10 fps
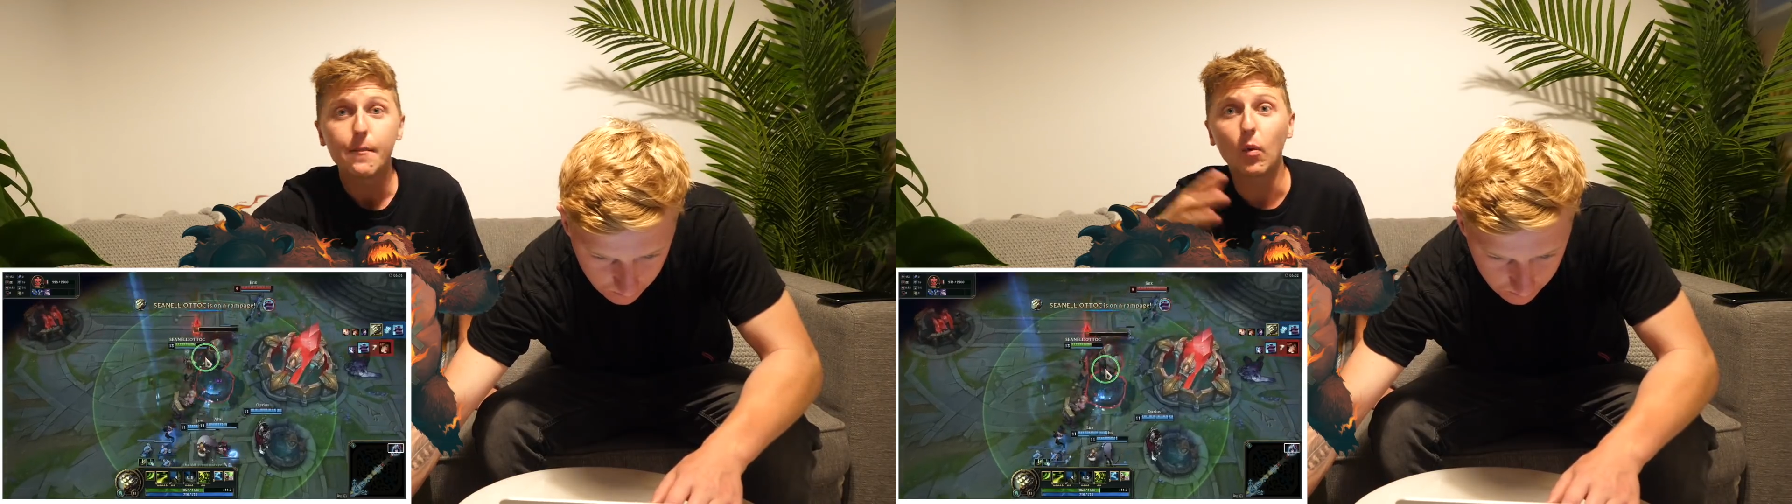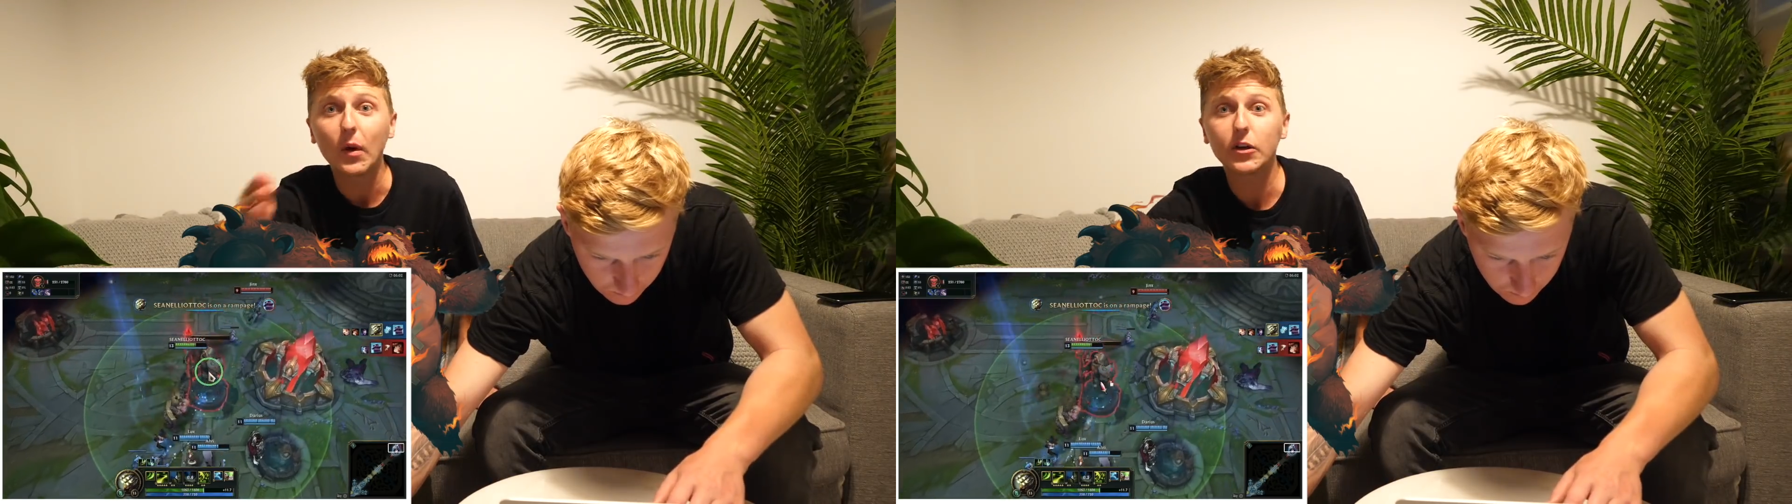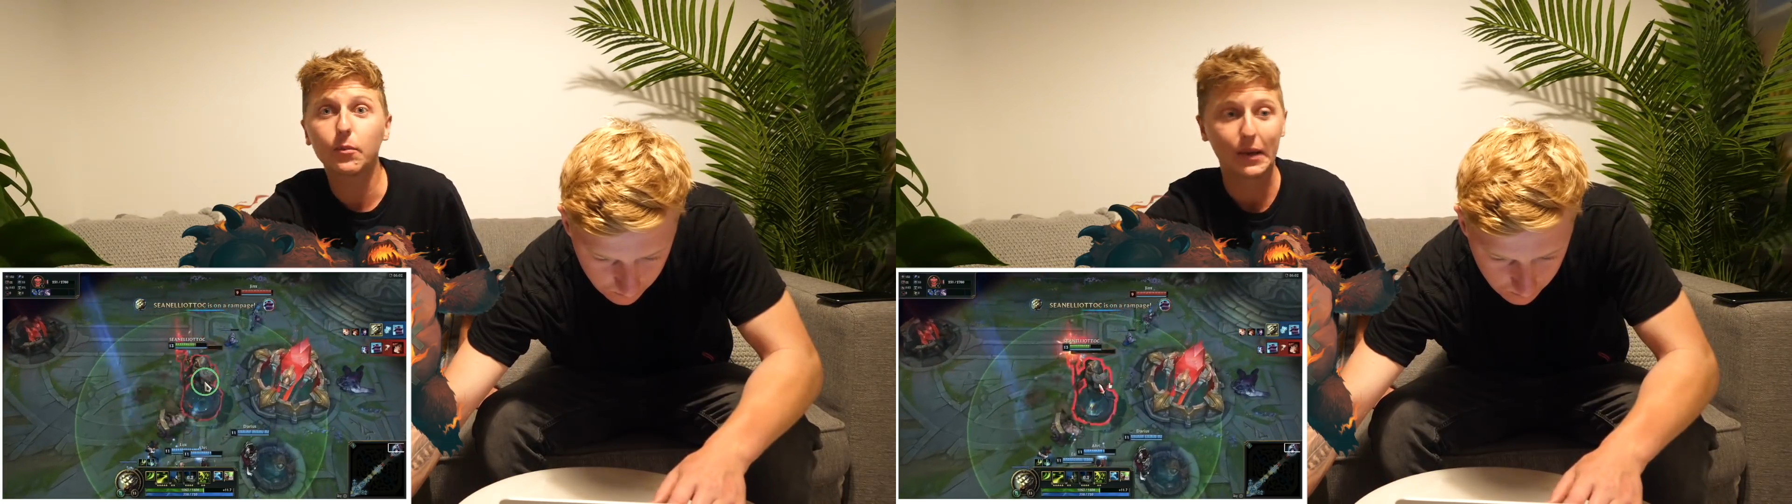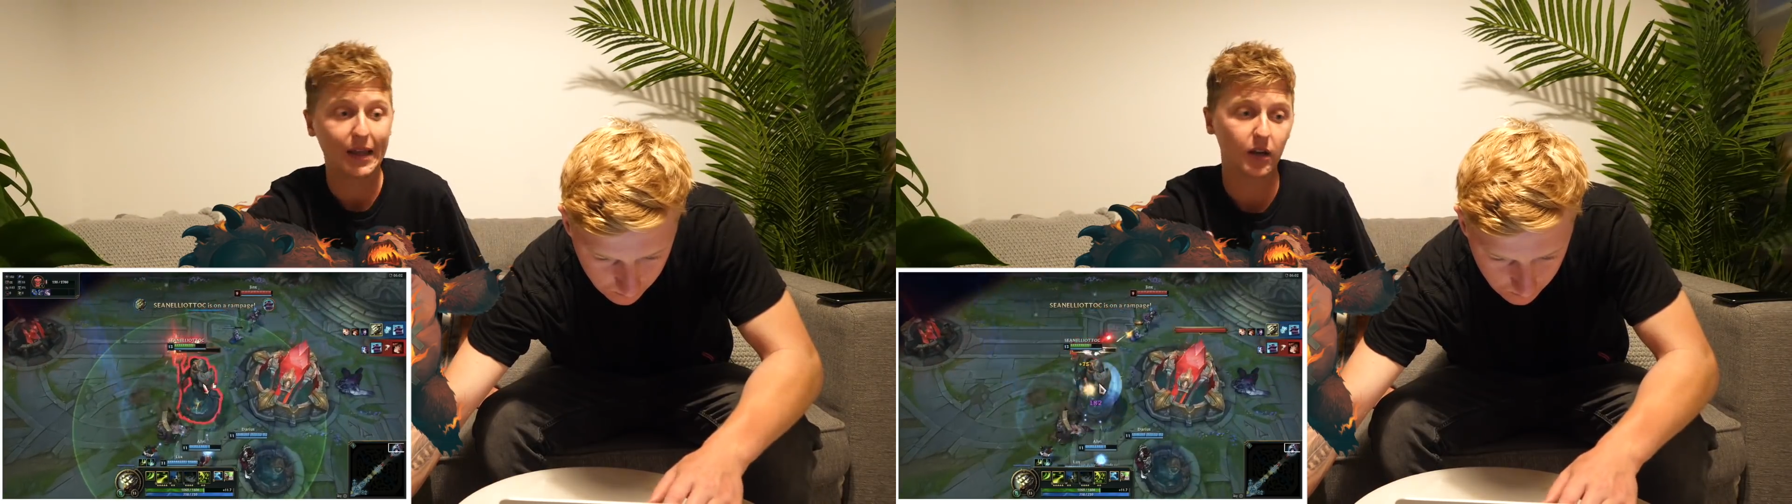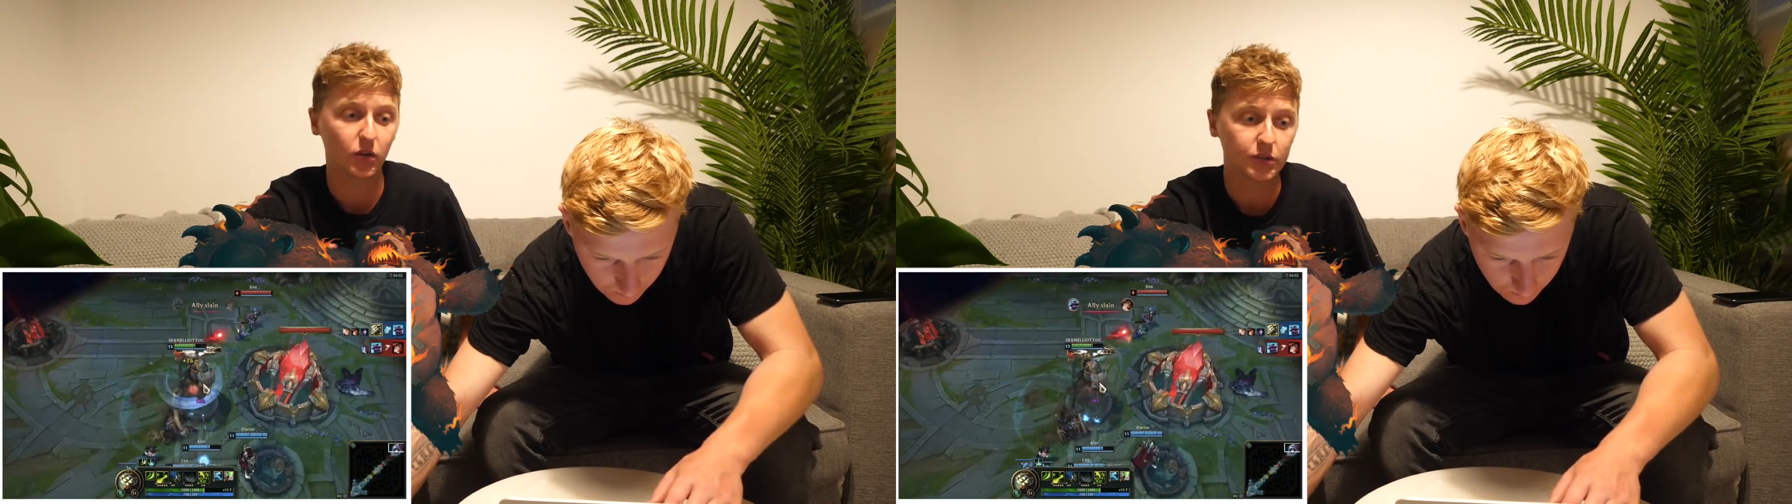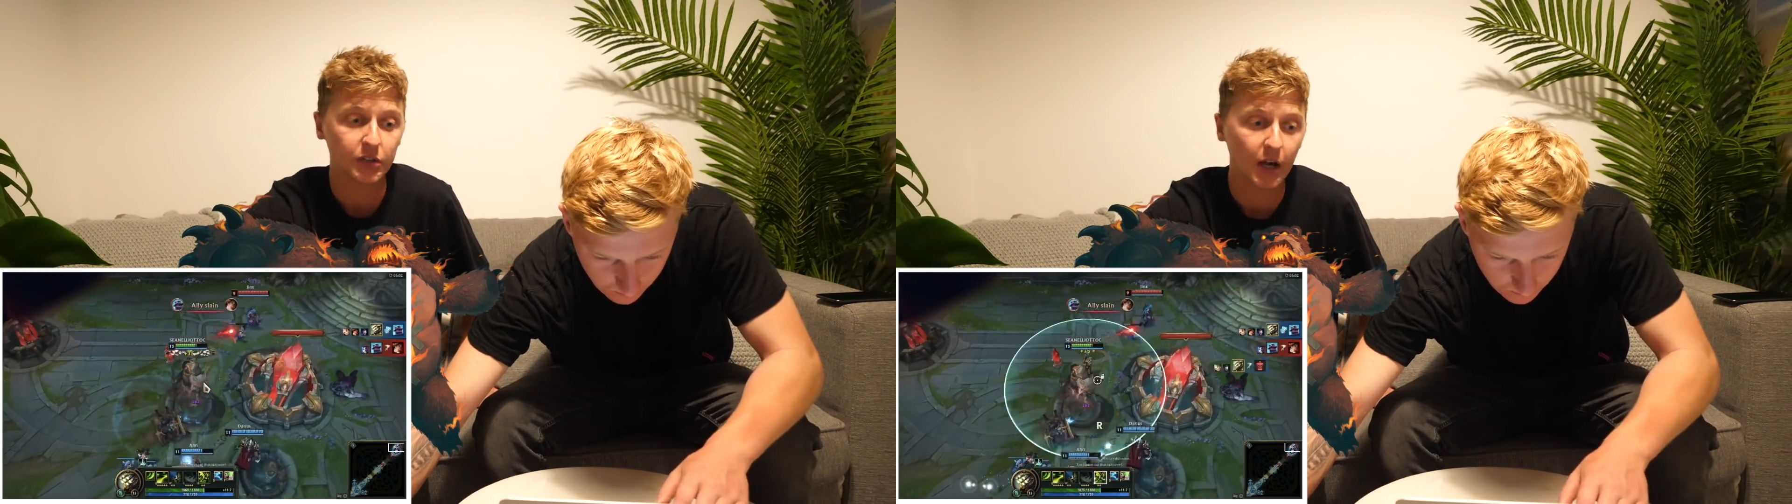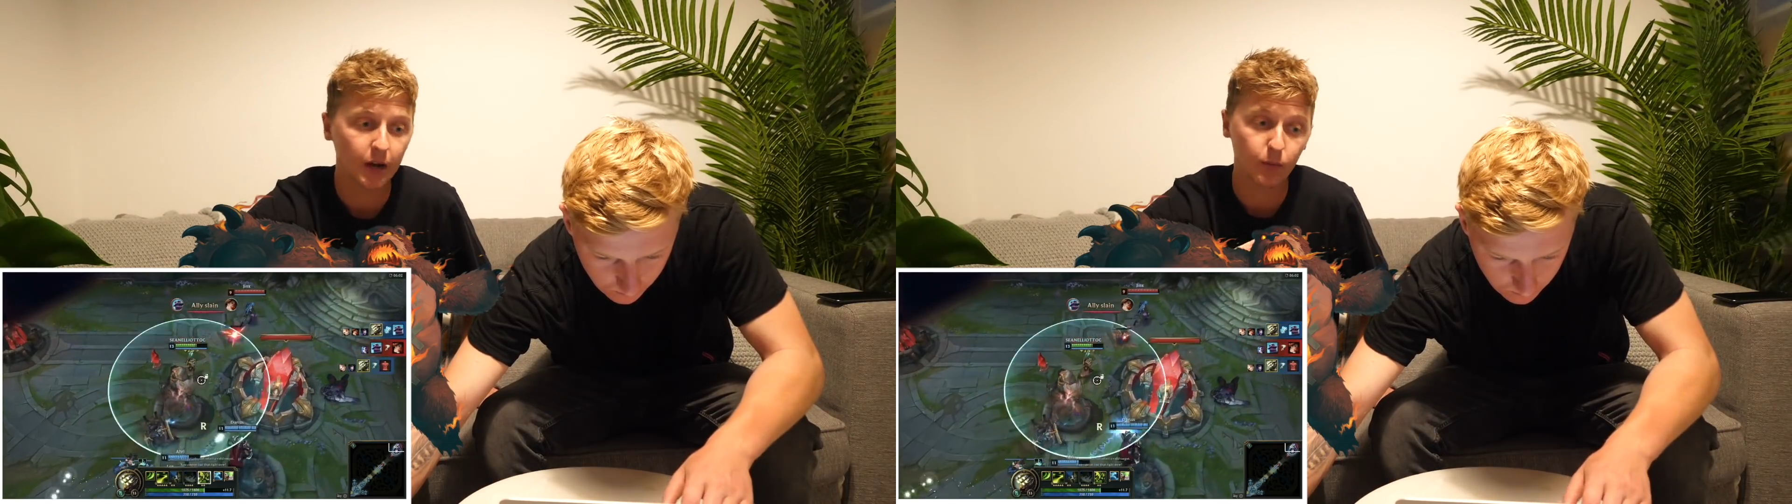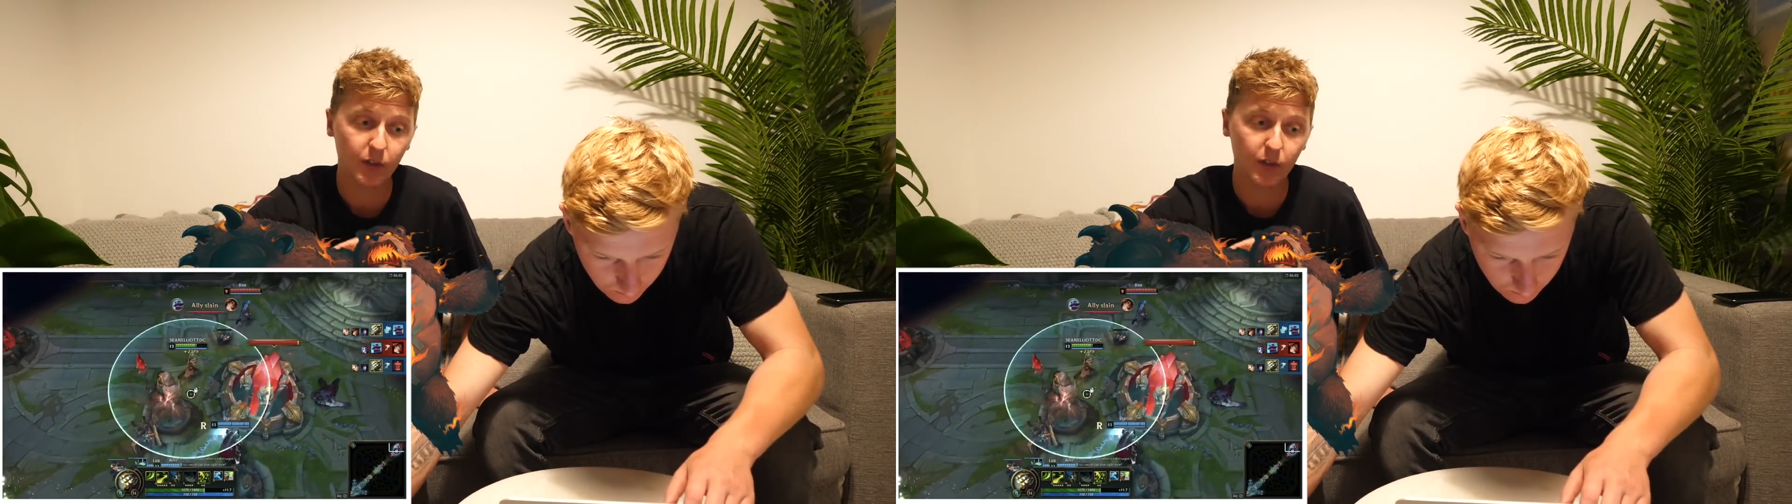But when you're playing online